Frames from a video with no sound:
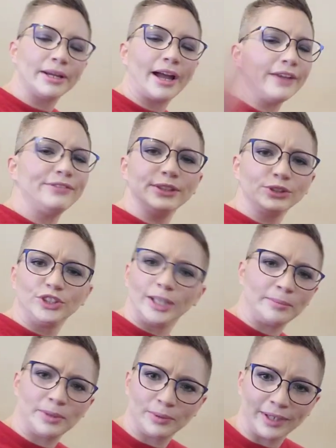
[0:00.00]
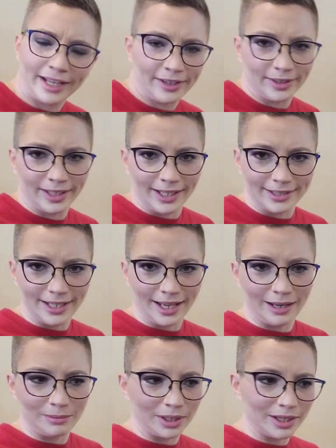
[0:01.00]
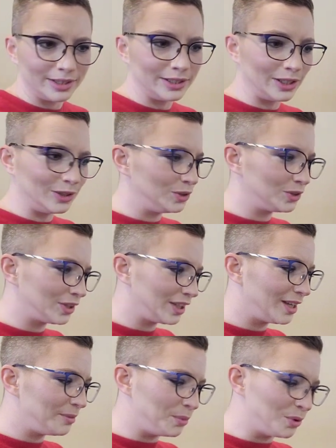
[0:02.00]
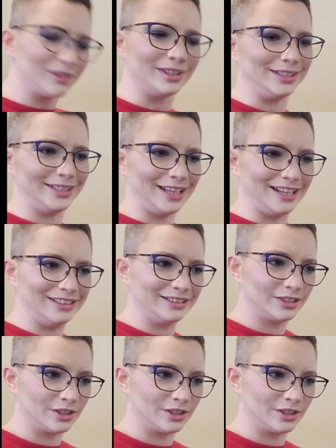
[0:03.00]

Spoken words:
I feel gypped when I only get 10 because you usually get more than 10.